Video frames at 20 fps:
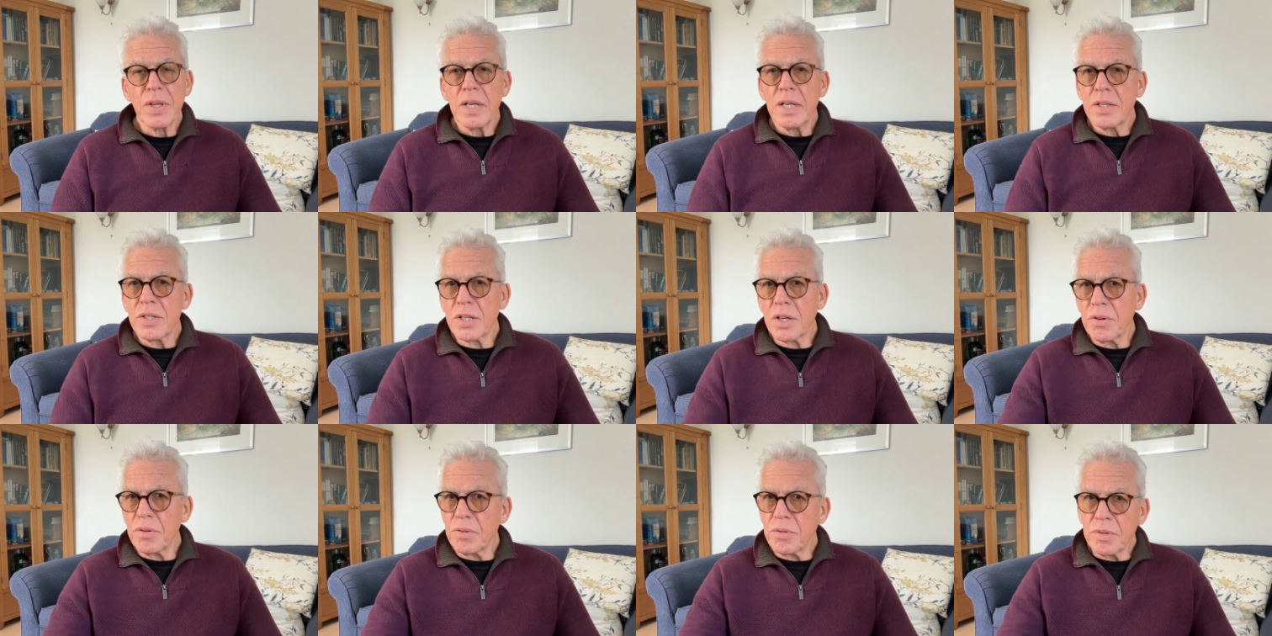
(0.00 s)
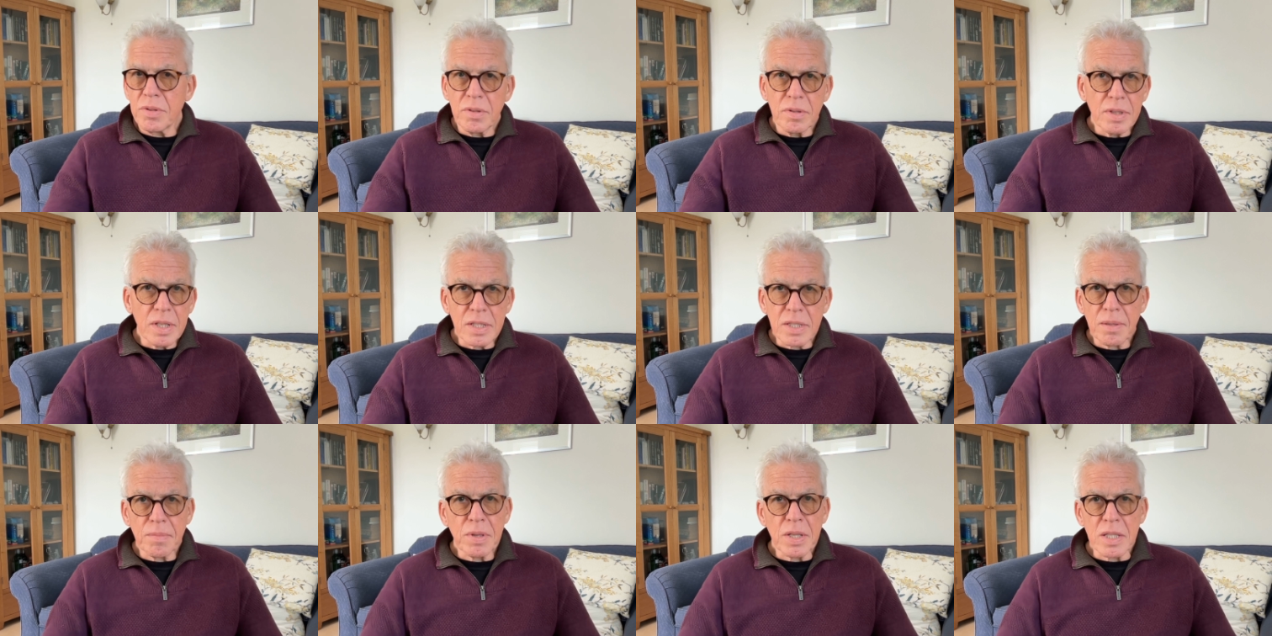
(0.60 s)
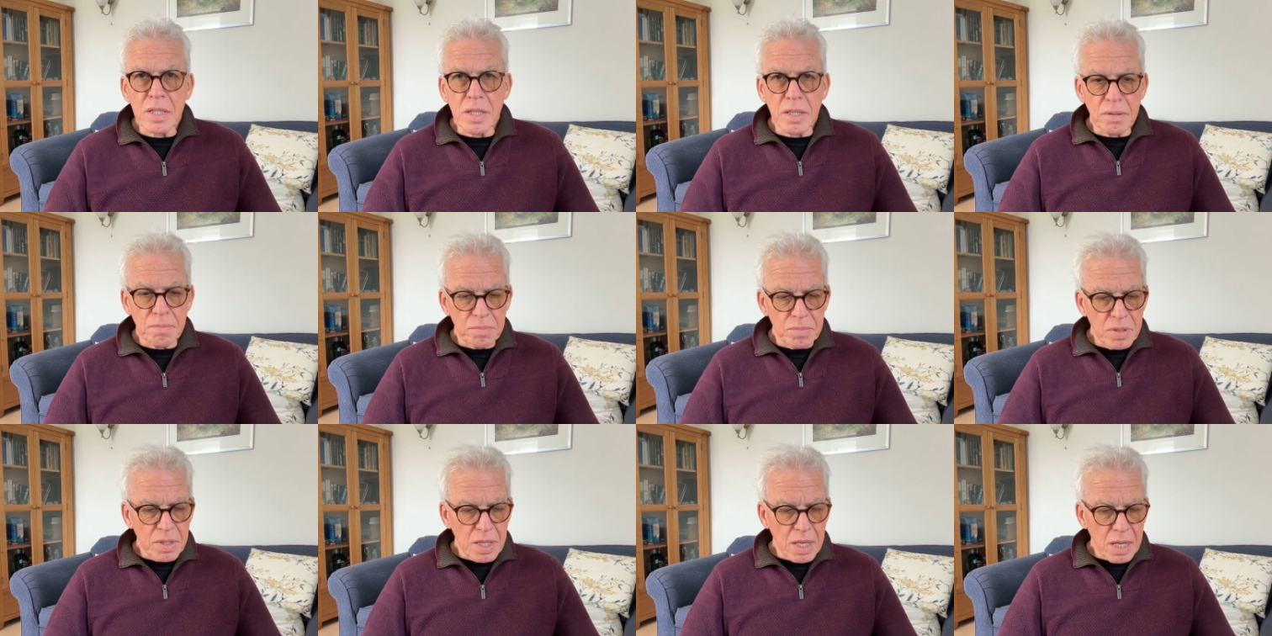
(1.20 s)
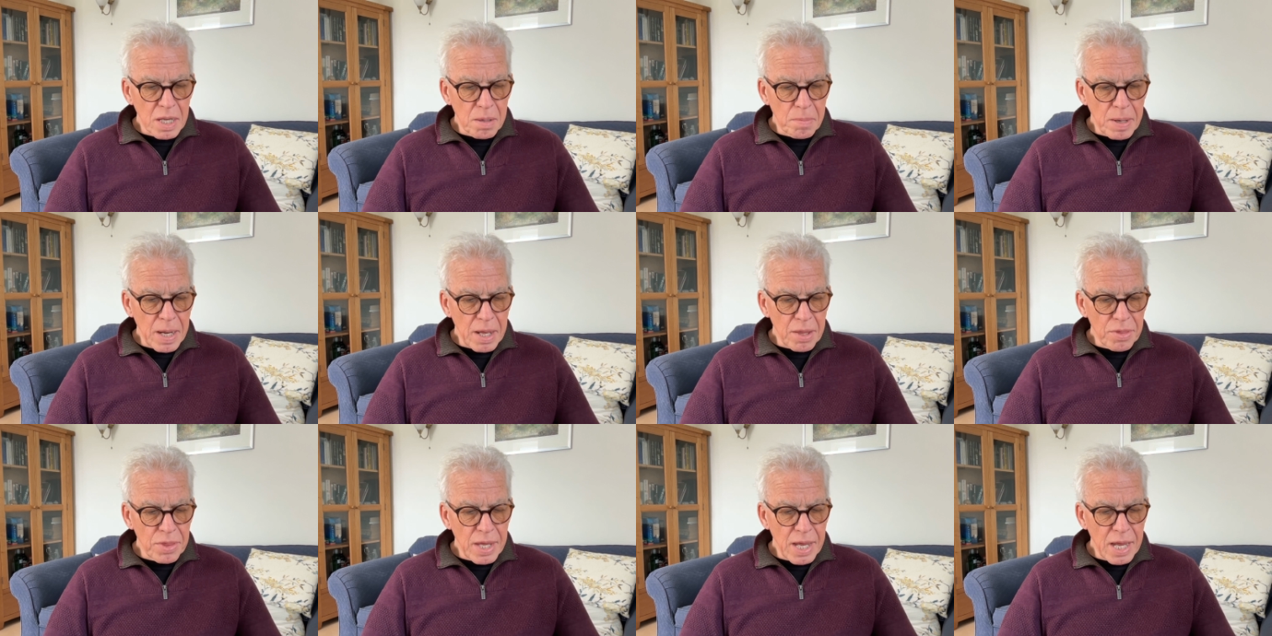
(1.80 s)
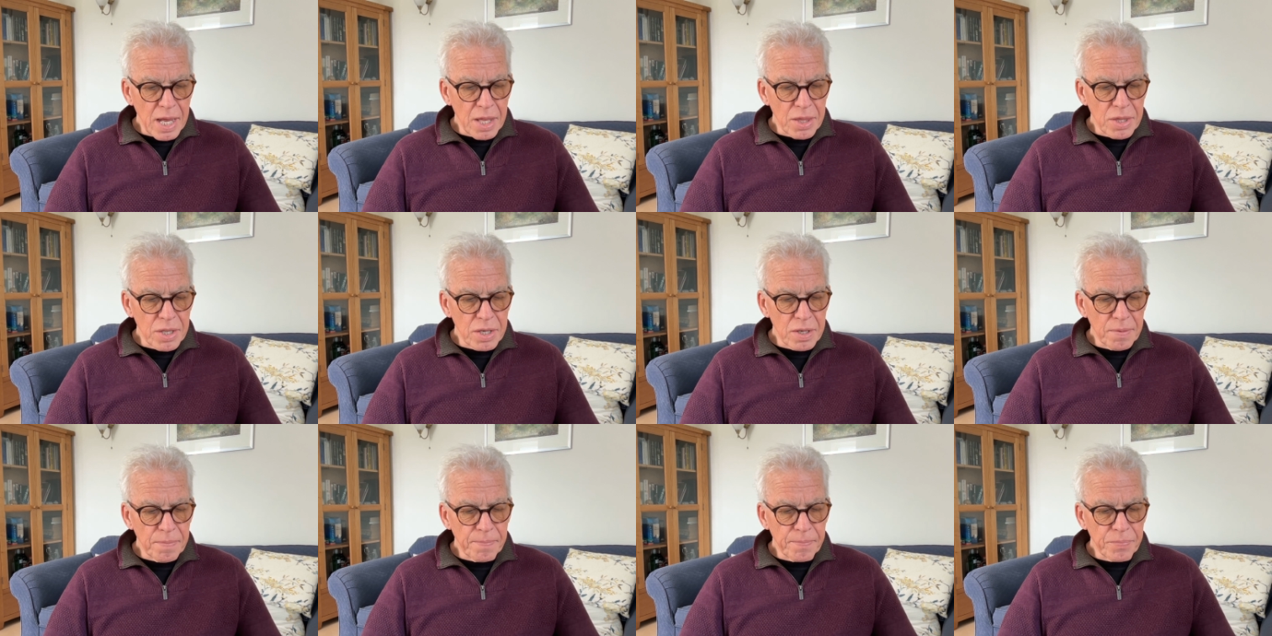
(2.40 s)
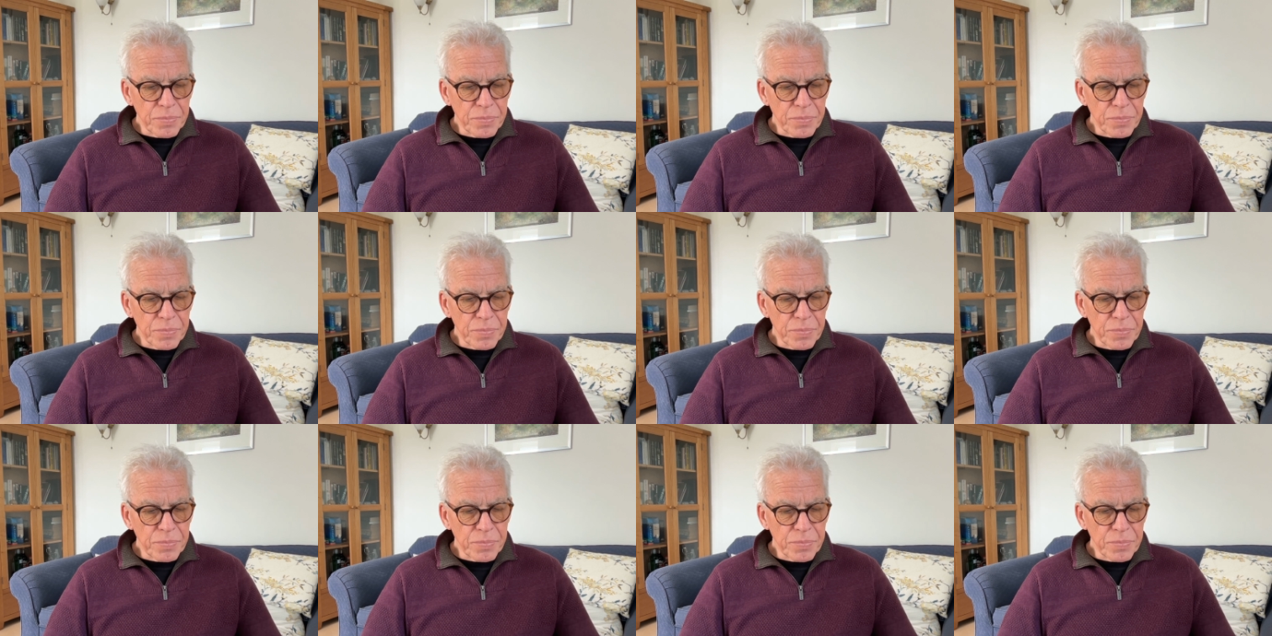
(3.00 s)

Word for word: So there's something to think about there that